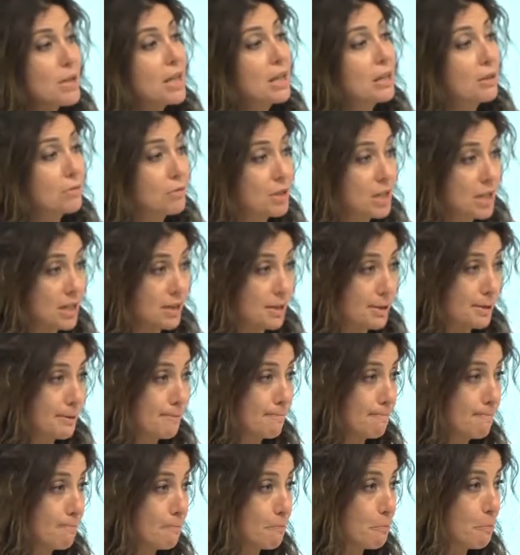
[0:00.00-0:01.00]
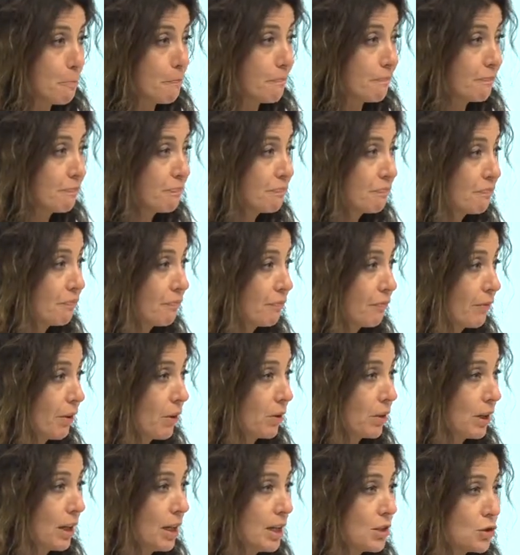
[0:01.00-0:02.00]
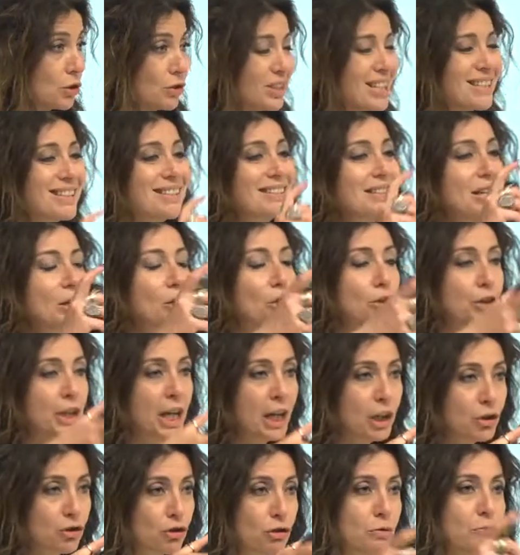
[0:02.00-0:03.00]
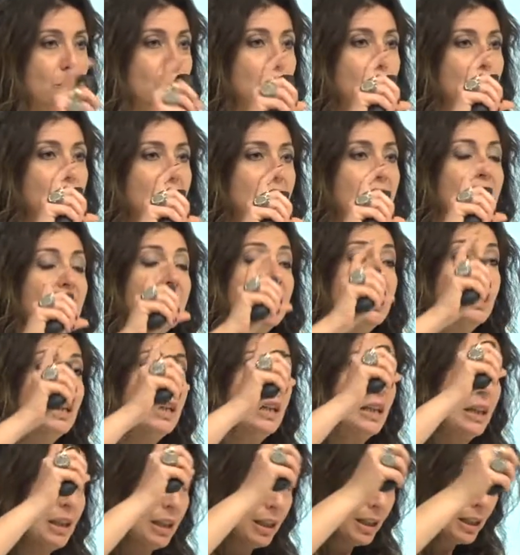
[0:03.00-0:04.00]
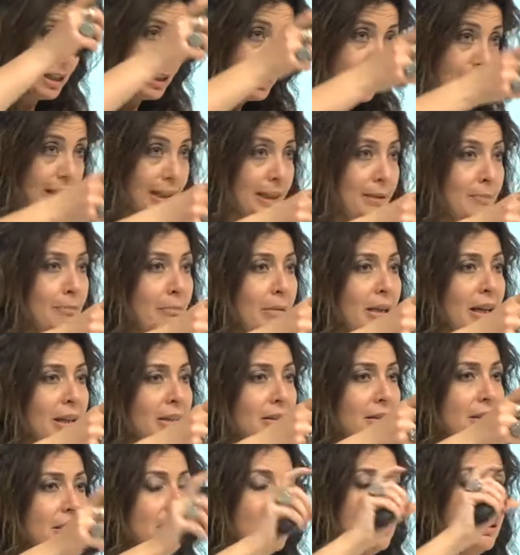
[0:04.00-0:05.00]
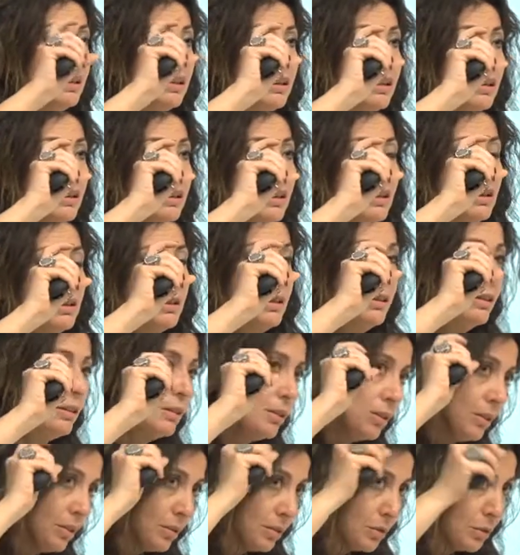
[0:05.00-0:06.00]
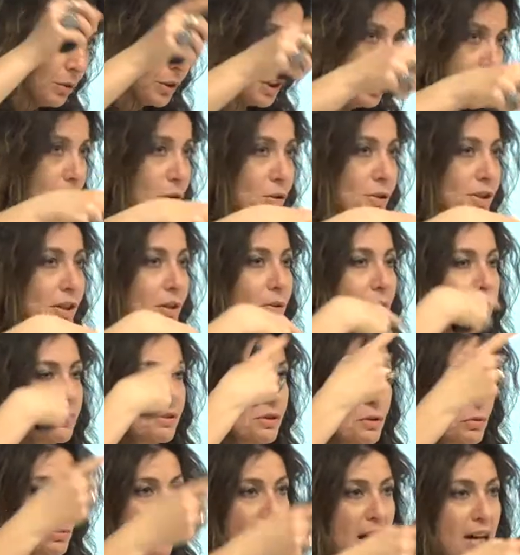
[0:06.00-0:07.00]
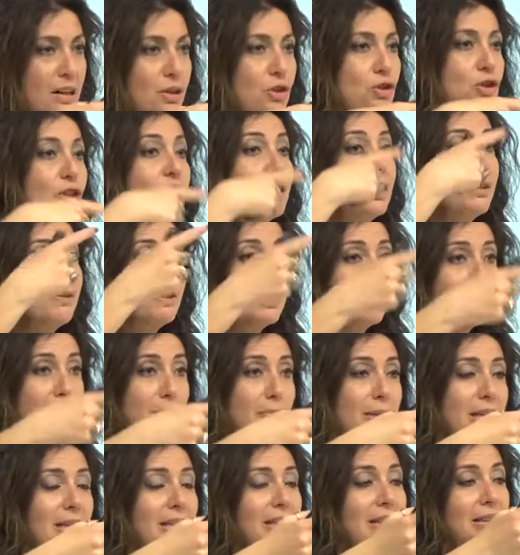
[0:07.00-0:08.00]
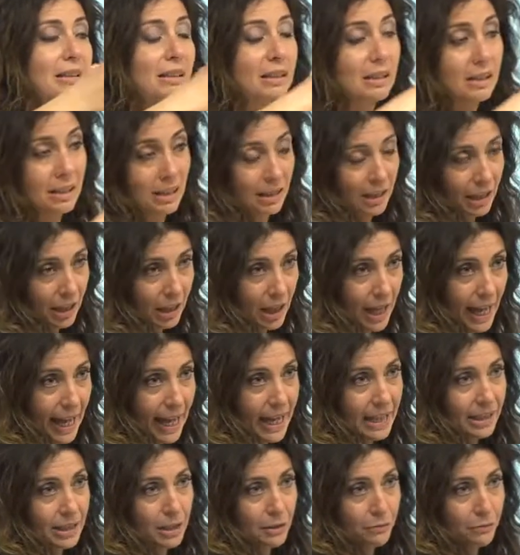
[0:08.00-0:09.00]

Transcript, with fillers: increase. Okay, so this is the connection between Lindblad, Gorini, Kossakowski, sudarshan divisibility, and